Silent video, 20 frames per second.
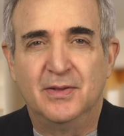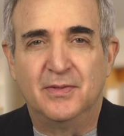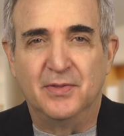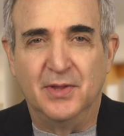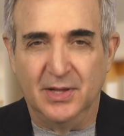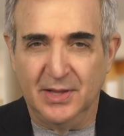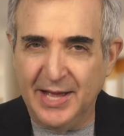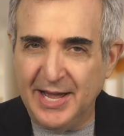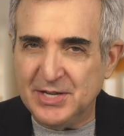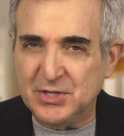
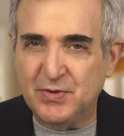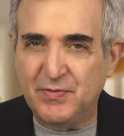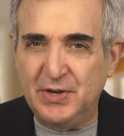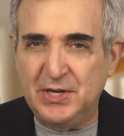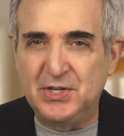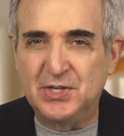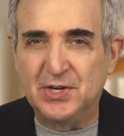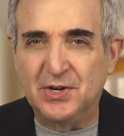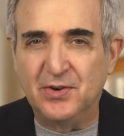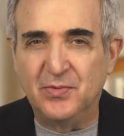the last
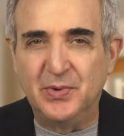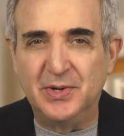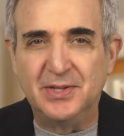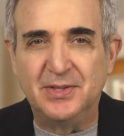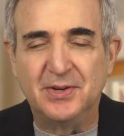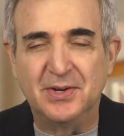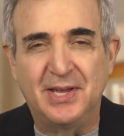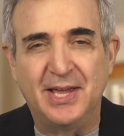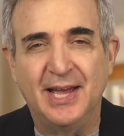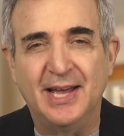feature we'll
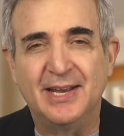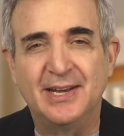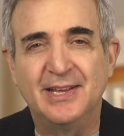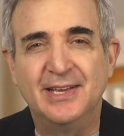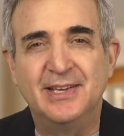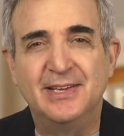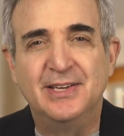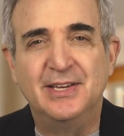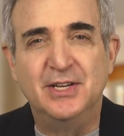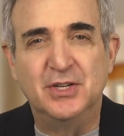look at
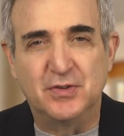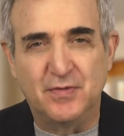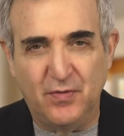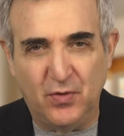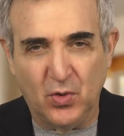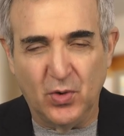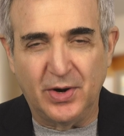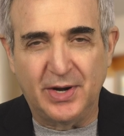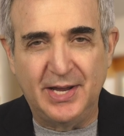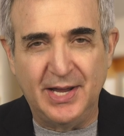is
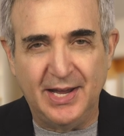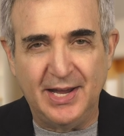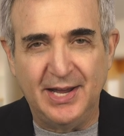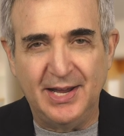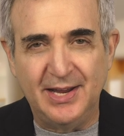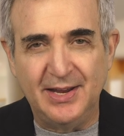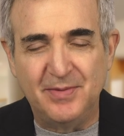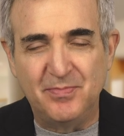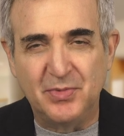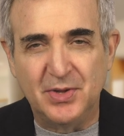
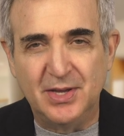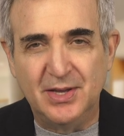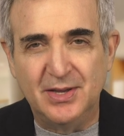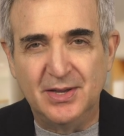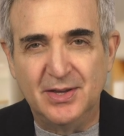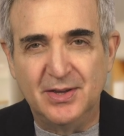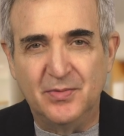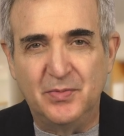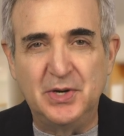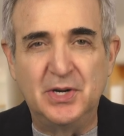4k
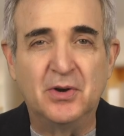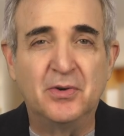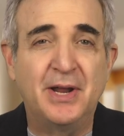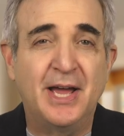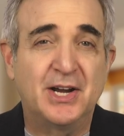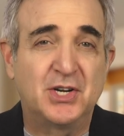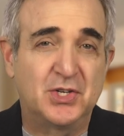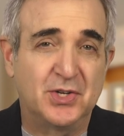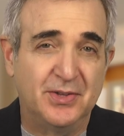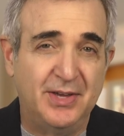we don't
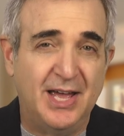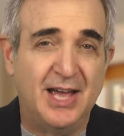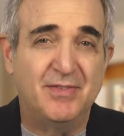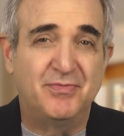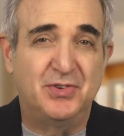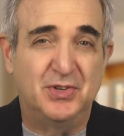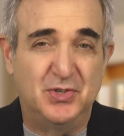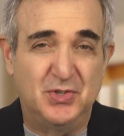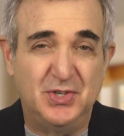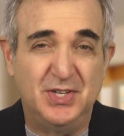actually
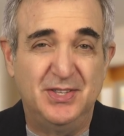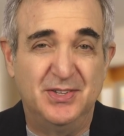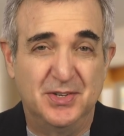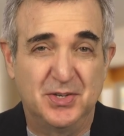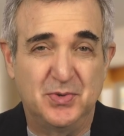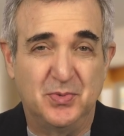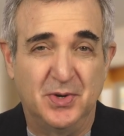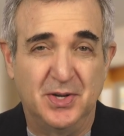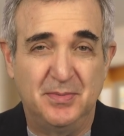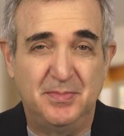have to see
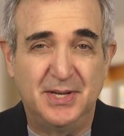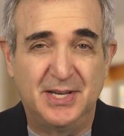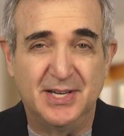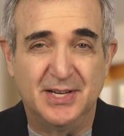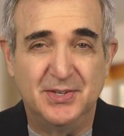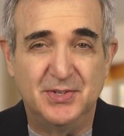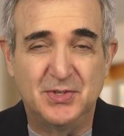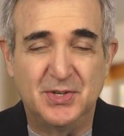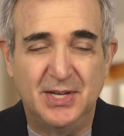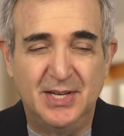this one
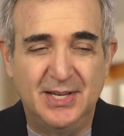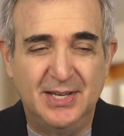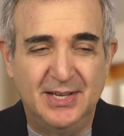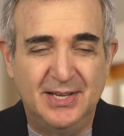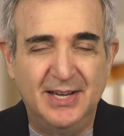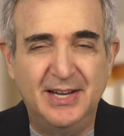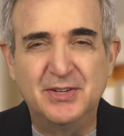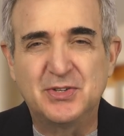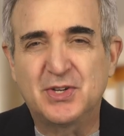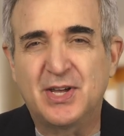because
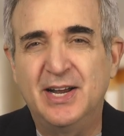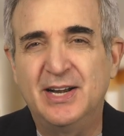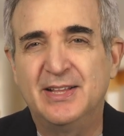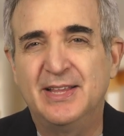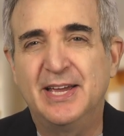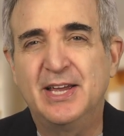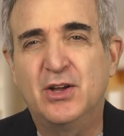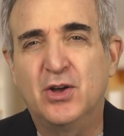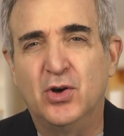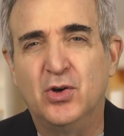it's kind
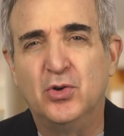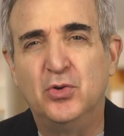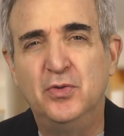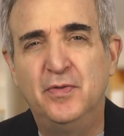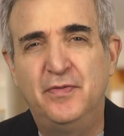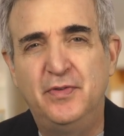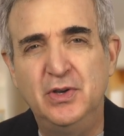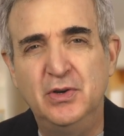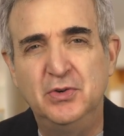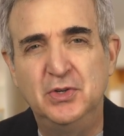of like
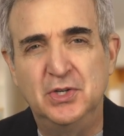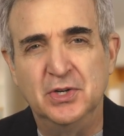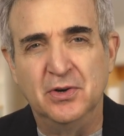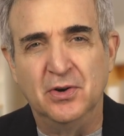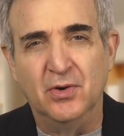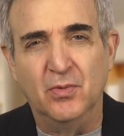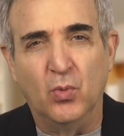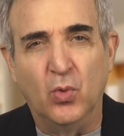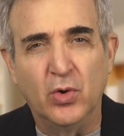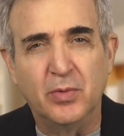cold fusion
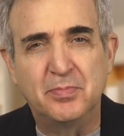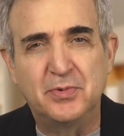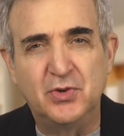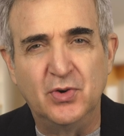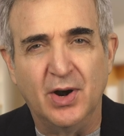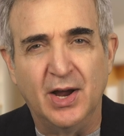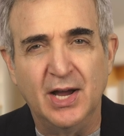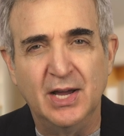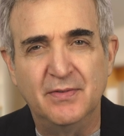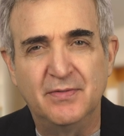or warp
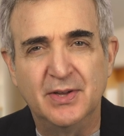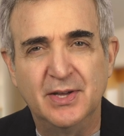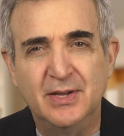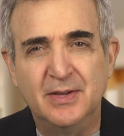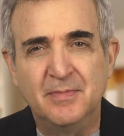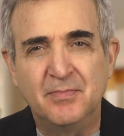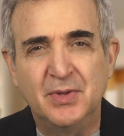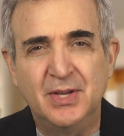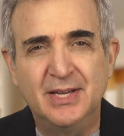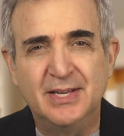drive.
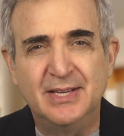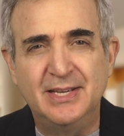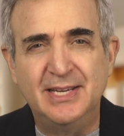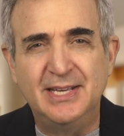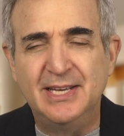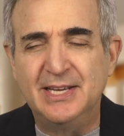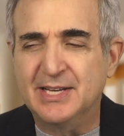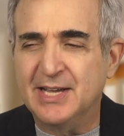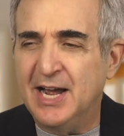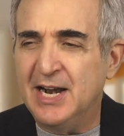
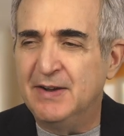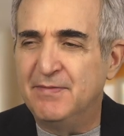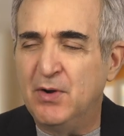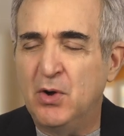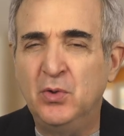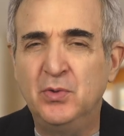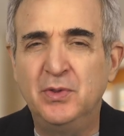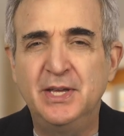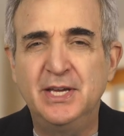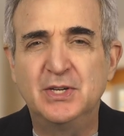It, it kind of
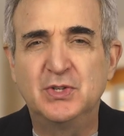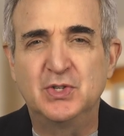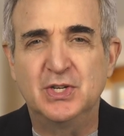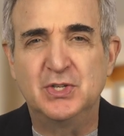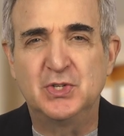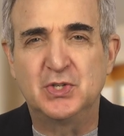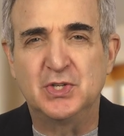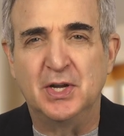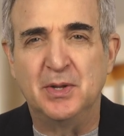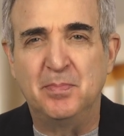only
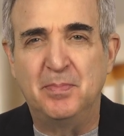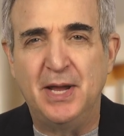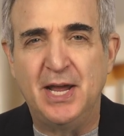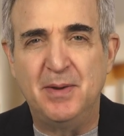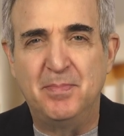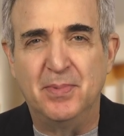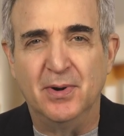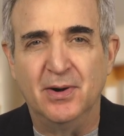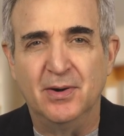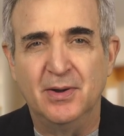exists on
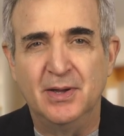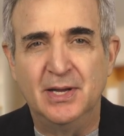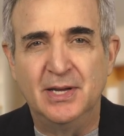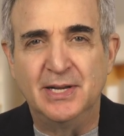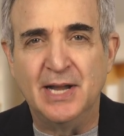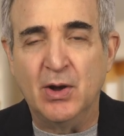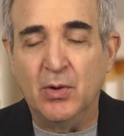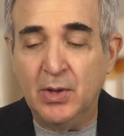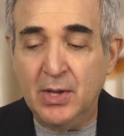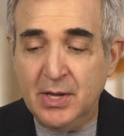paper.
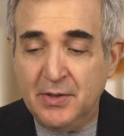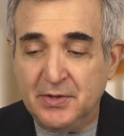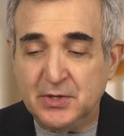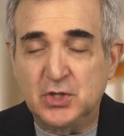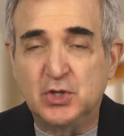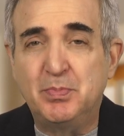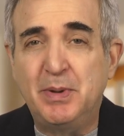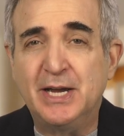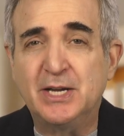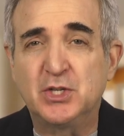Now, the
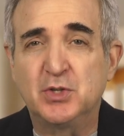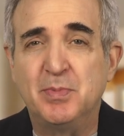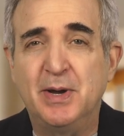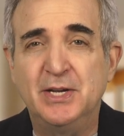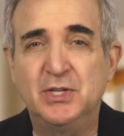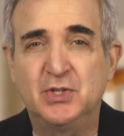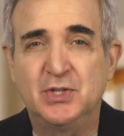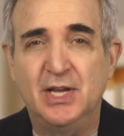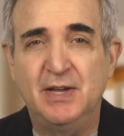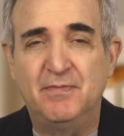specs
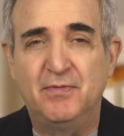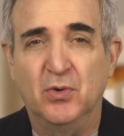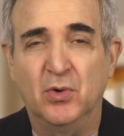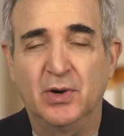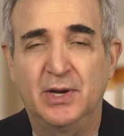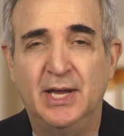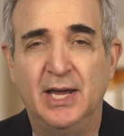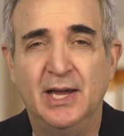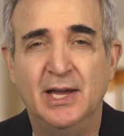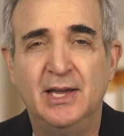might say
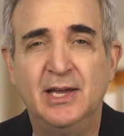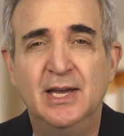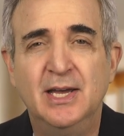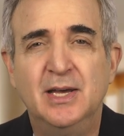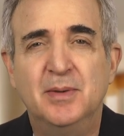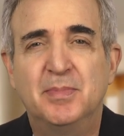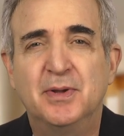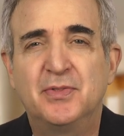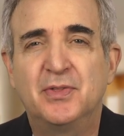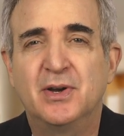4K,
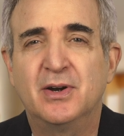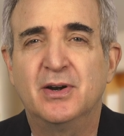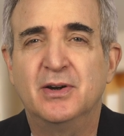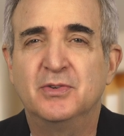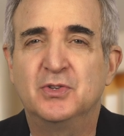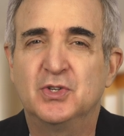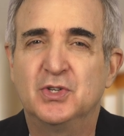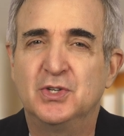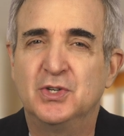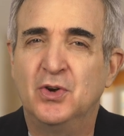but there
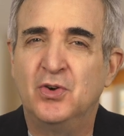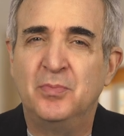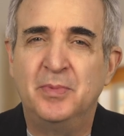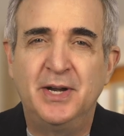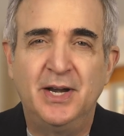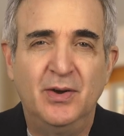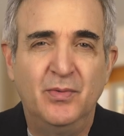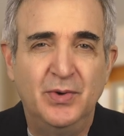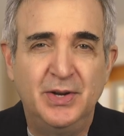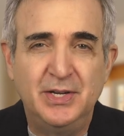are so
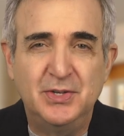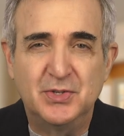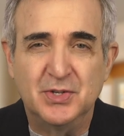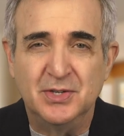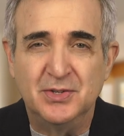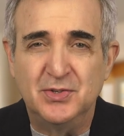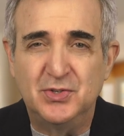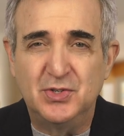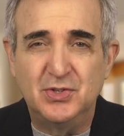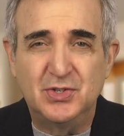many
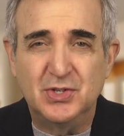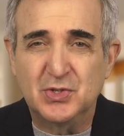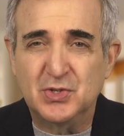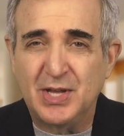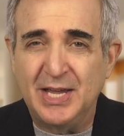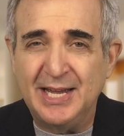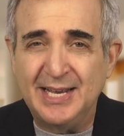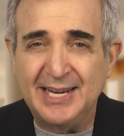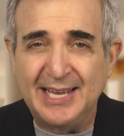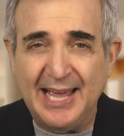reasons you
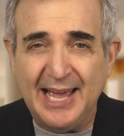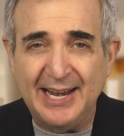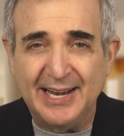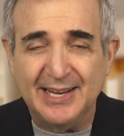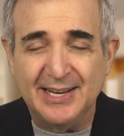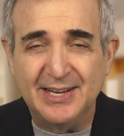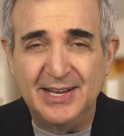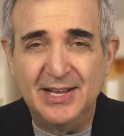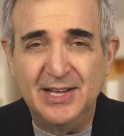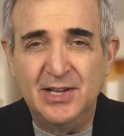just can't get
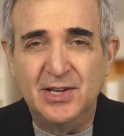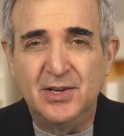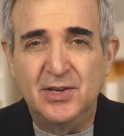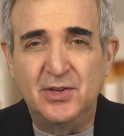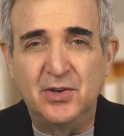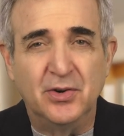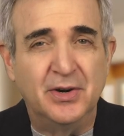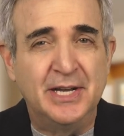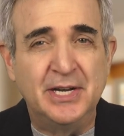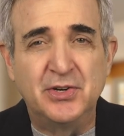it.
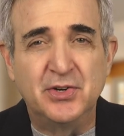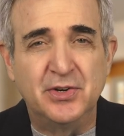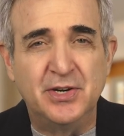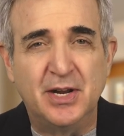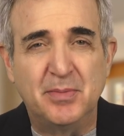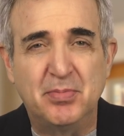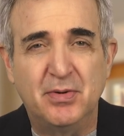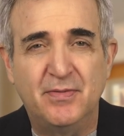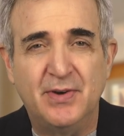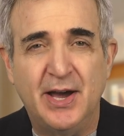Your
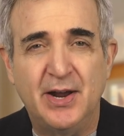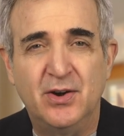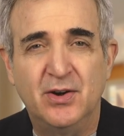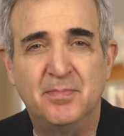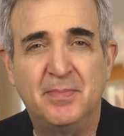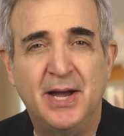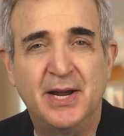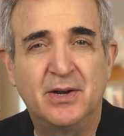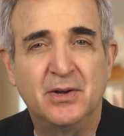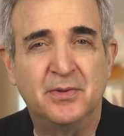internet provider
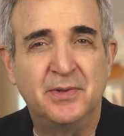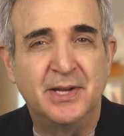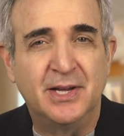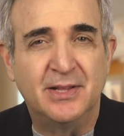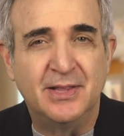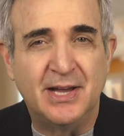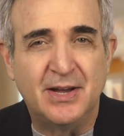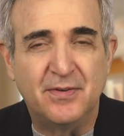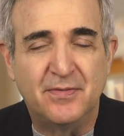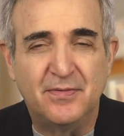might only
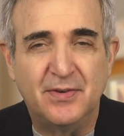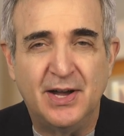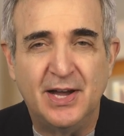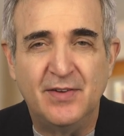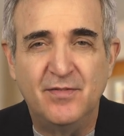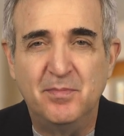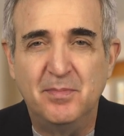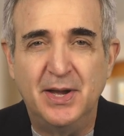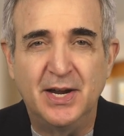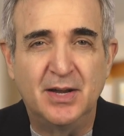allow
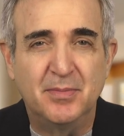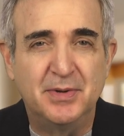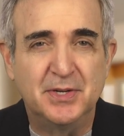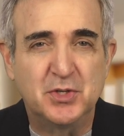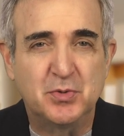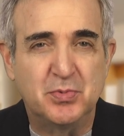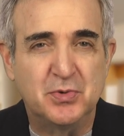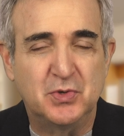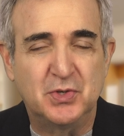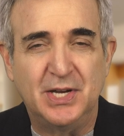5
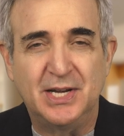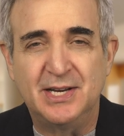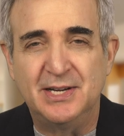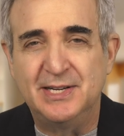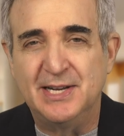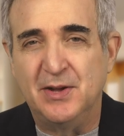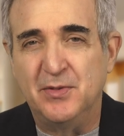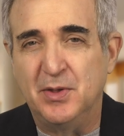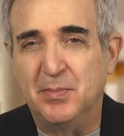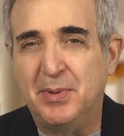megabits per
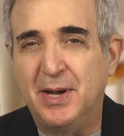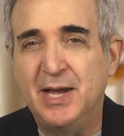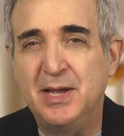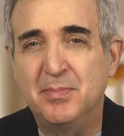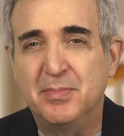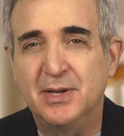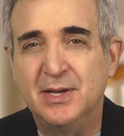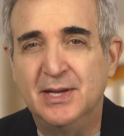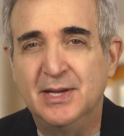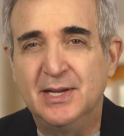second down the
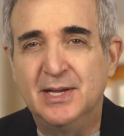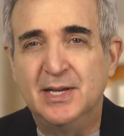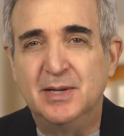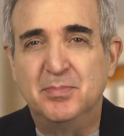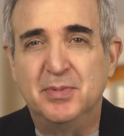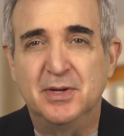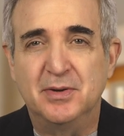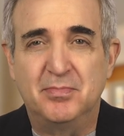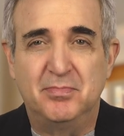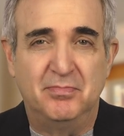pipe,
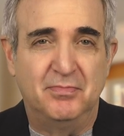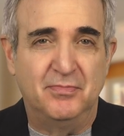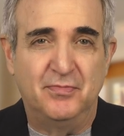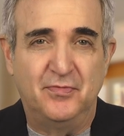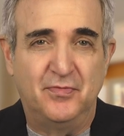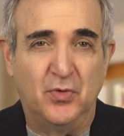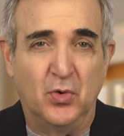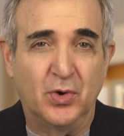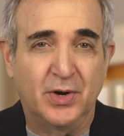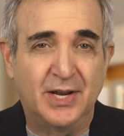but
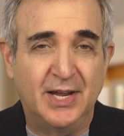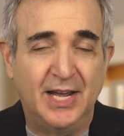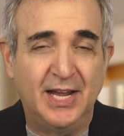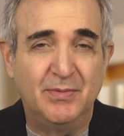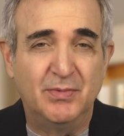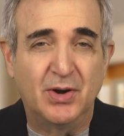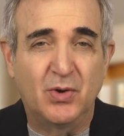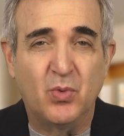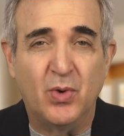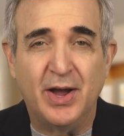
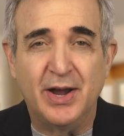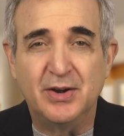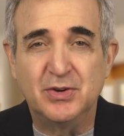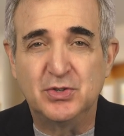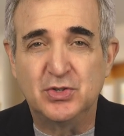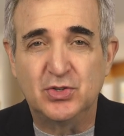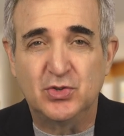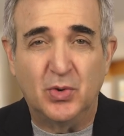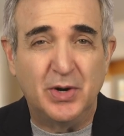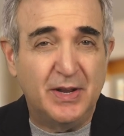4K
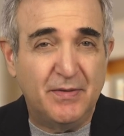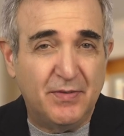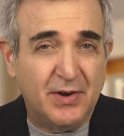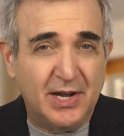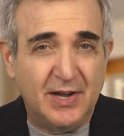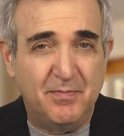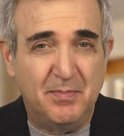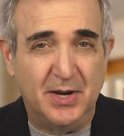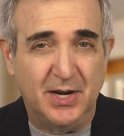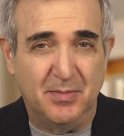requires
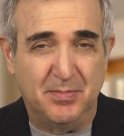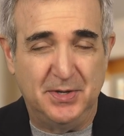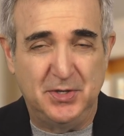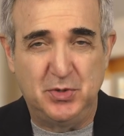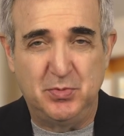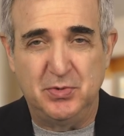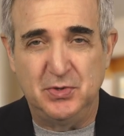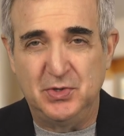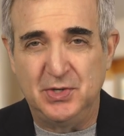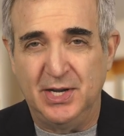25
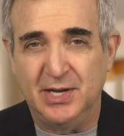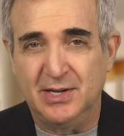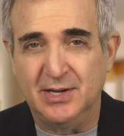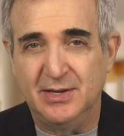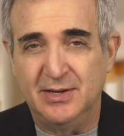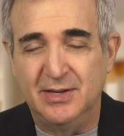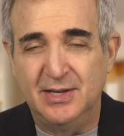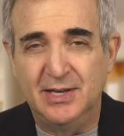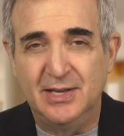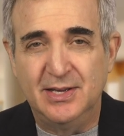megabits per
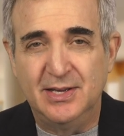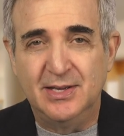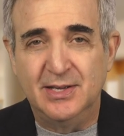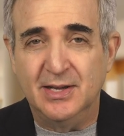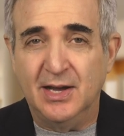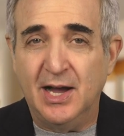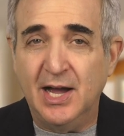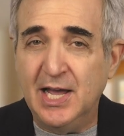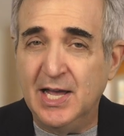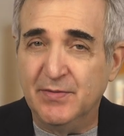second.
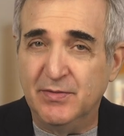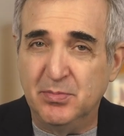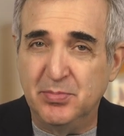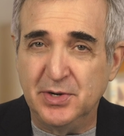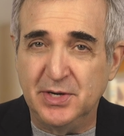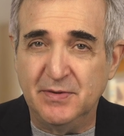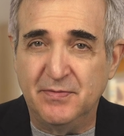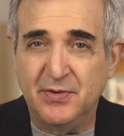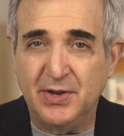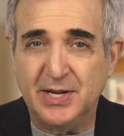I have a
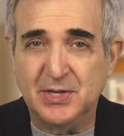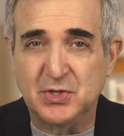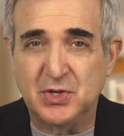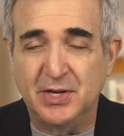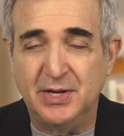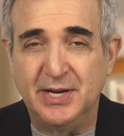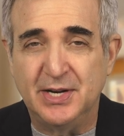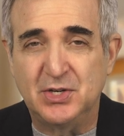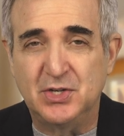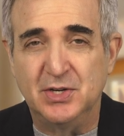pretty fast
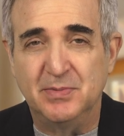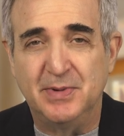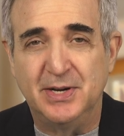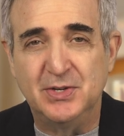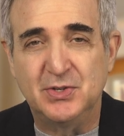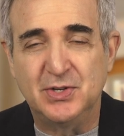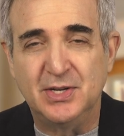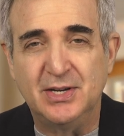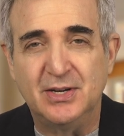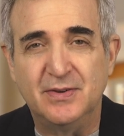connection
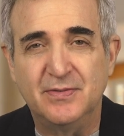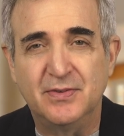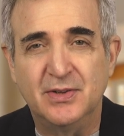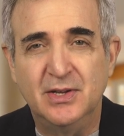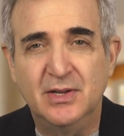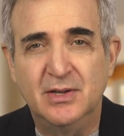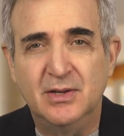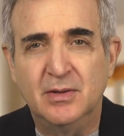myself.